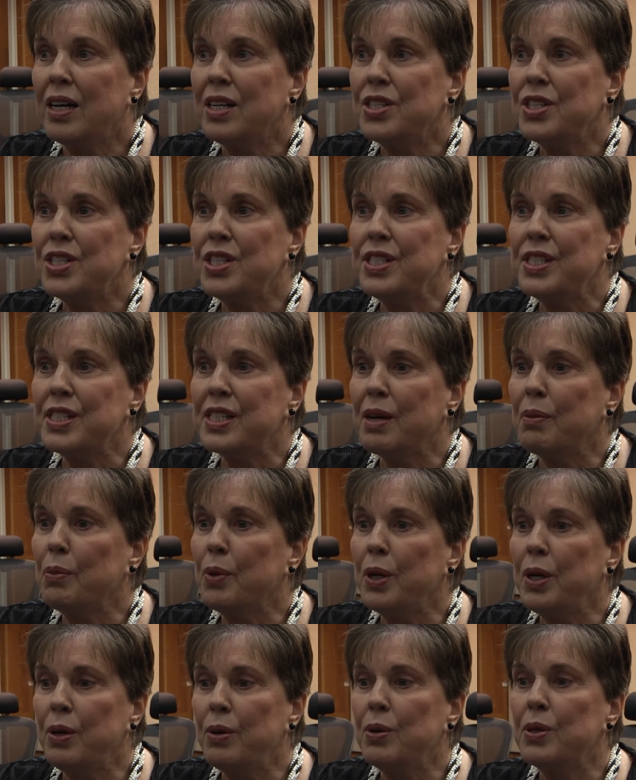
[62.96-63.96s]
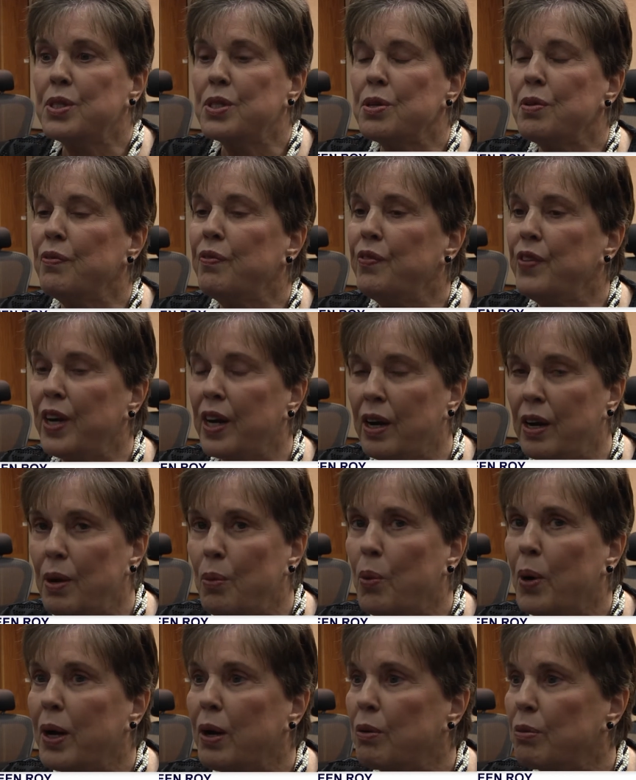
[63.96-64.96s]
she's someone who is
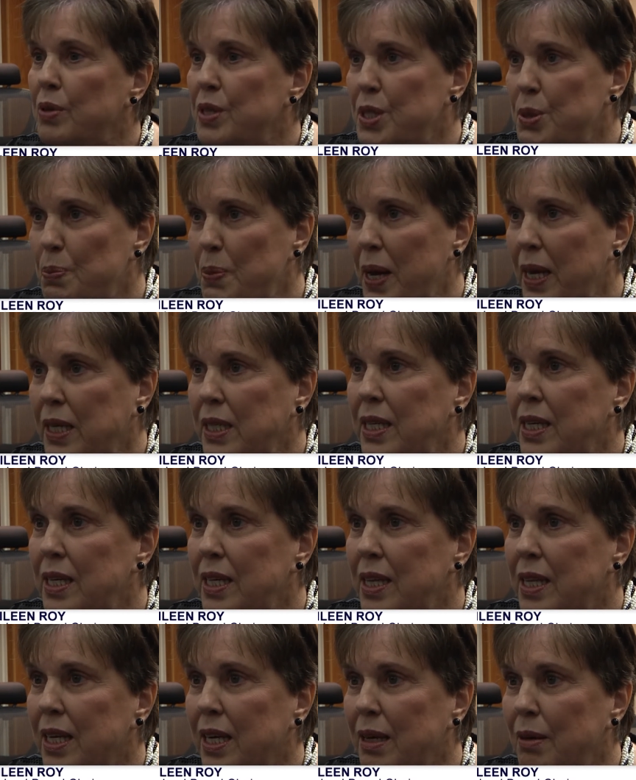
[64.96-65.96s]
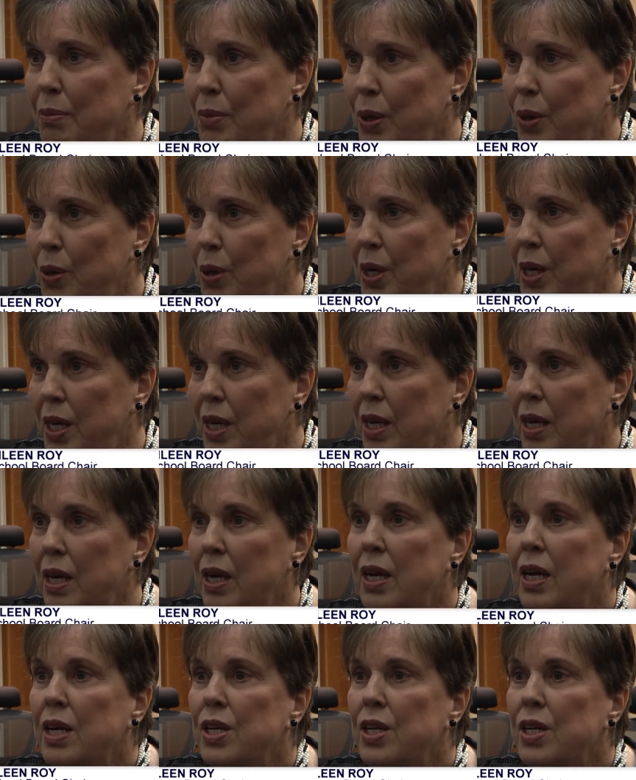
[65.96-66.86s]
very well respected in the community.